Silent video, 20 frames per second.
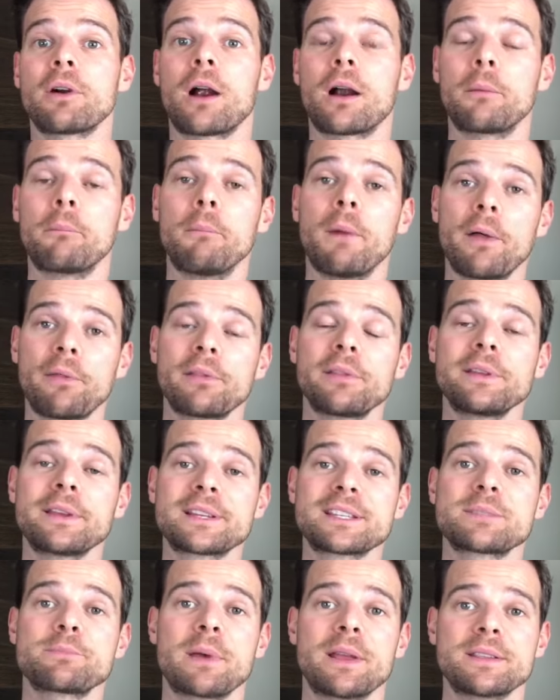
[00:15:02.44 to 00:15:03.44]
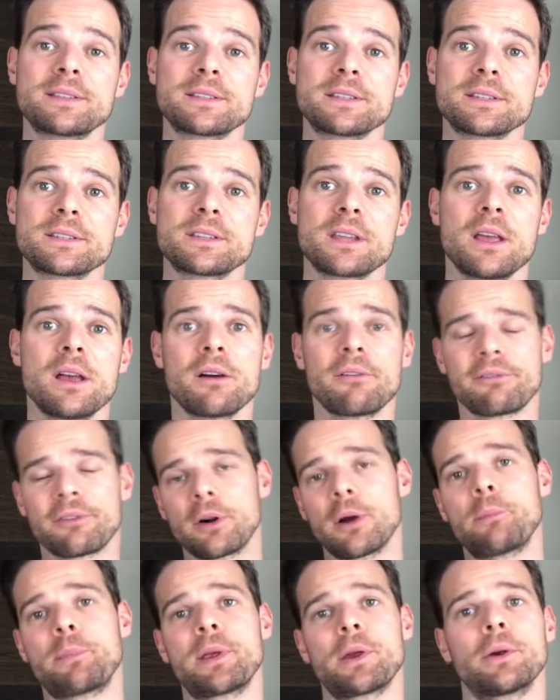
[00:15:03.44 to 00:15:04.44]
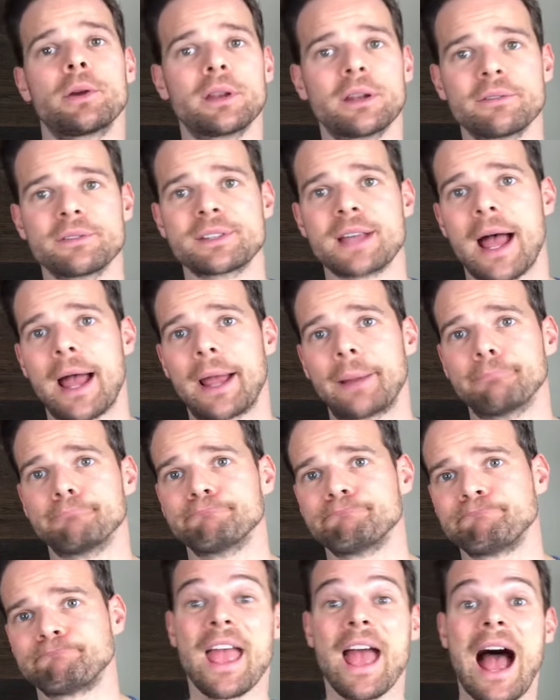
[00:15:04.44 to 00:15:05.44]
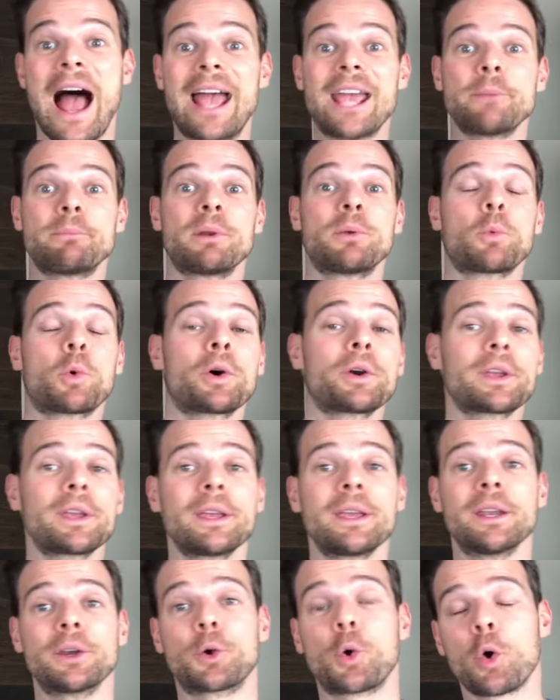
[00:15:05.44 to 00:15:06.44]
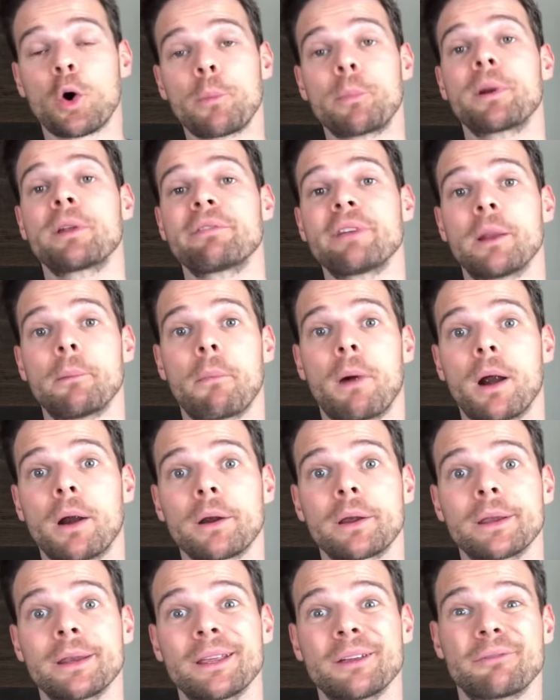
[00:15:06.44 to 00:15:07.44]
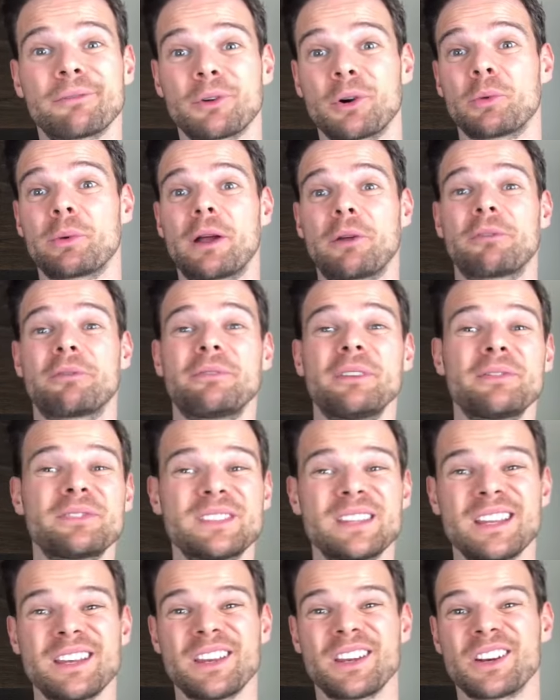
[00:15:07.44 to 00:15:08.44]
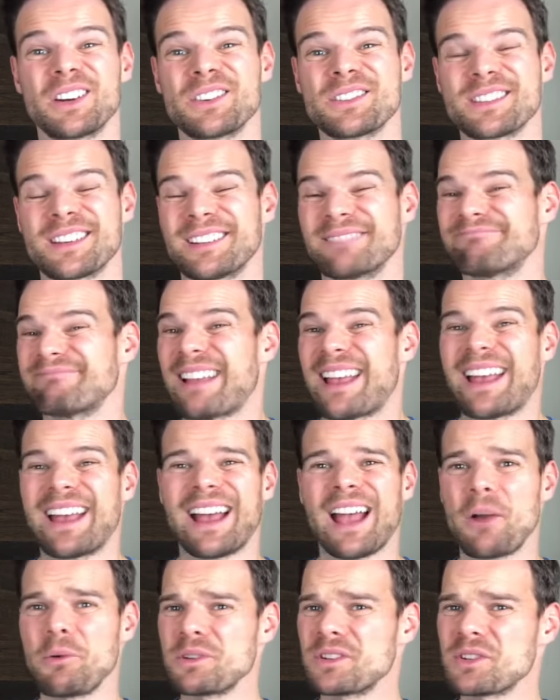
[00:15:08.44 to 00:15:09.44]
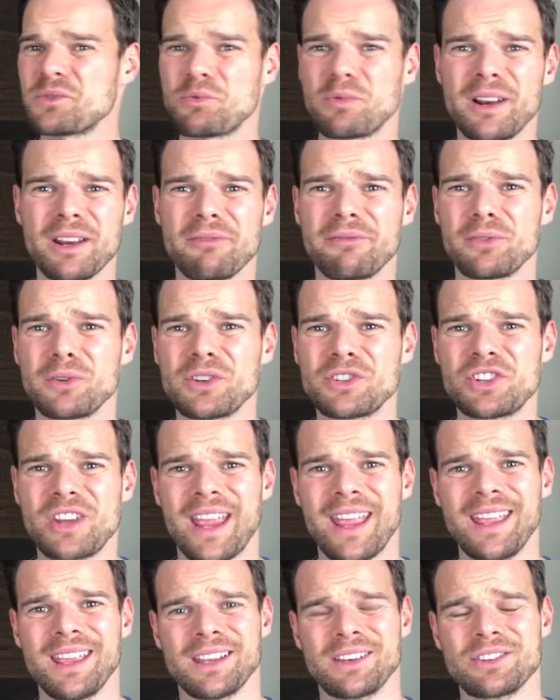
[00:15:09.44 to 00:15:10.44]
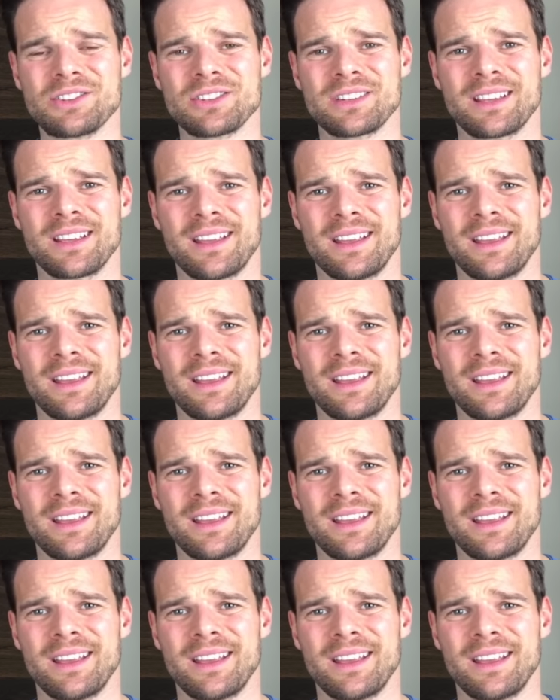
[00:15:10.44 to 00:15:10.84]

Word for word: our monthly expenses for a period of time. I had been working in corporate event marketing for around fifteen years, and I was just ready for a change.